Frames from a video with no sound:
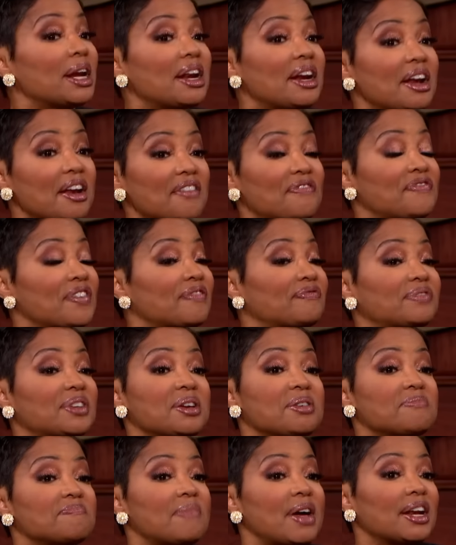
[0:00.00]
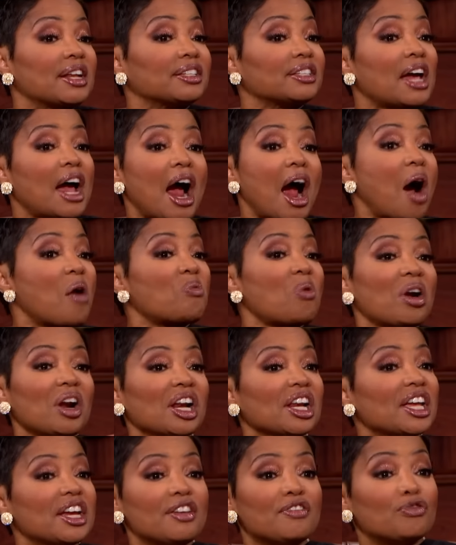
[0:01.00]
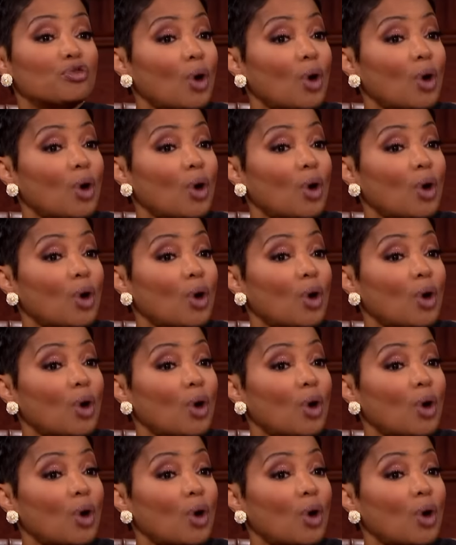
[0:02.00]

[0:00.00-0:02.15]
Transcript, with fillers: in here 15 minutes. I want to leave